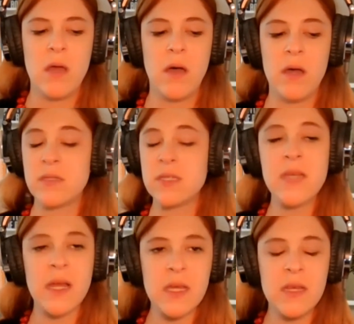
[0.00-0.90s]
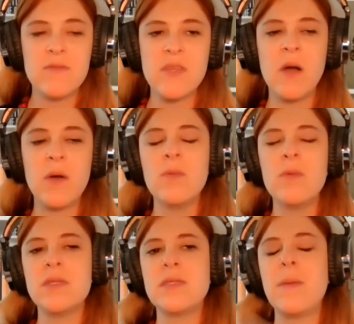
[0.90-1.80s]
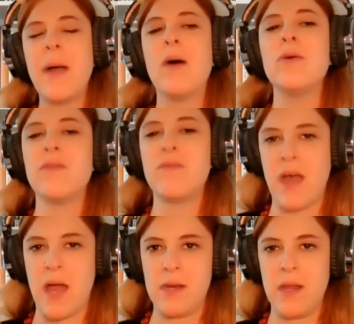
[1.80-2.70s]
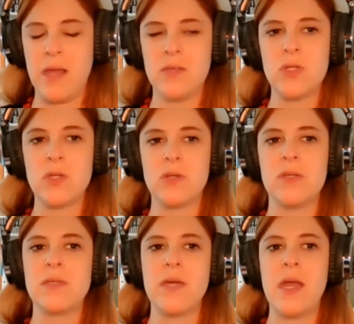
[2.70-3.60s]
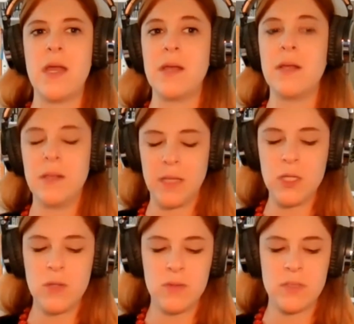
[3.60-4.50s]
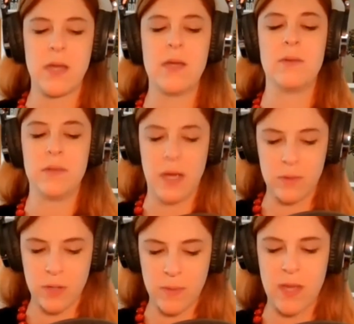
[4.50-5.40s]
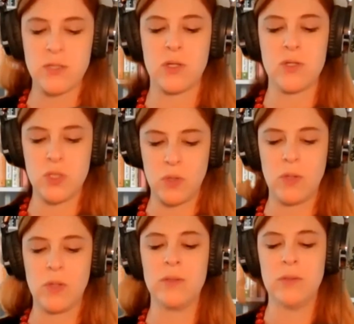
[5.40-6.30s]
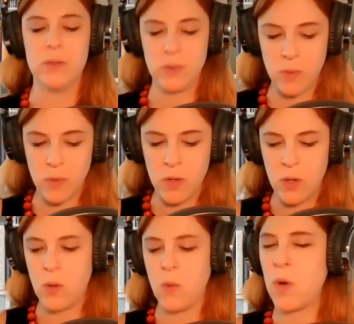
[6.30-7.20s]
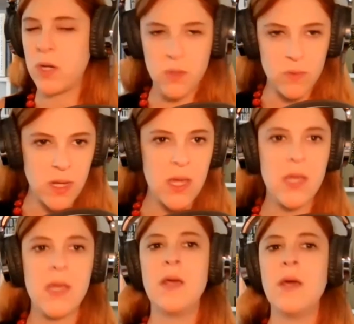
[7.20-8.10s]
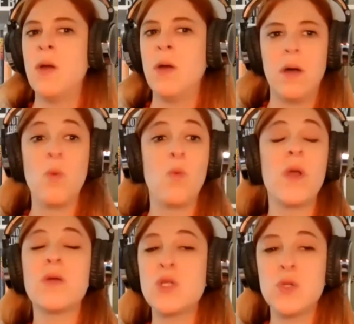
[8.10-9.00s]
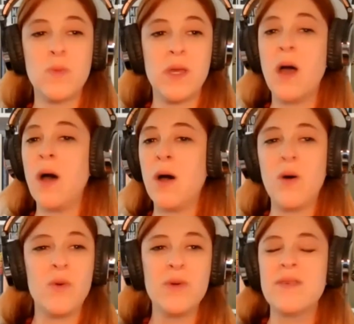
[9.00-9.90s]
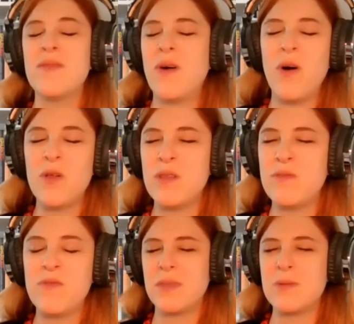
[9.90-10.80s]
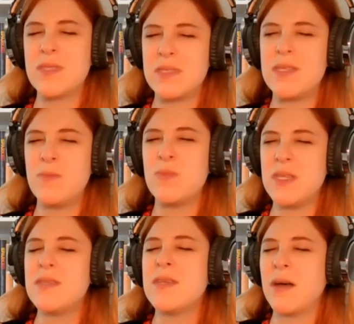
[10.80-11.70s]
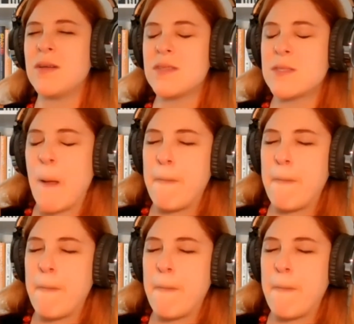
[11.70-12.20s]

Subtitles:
as executives, how can we step out of that and start to say, like you said, how can we ask our soul, what do you need? Where should we go? All of those deep details.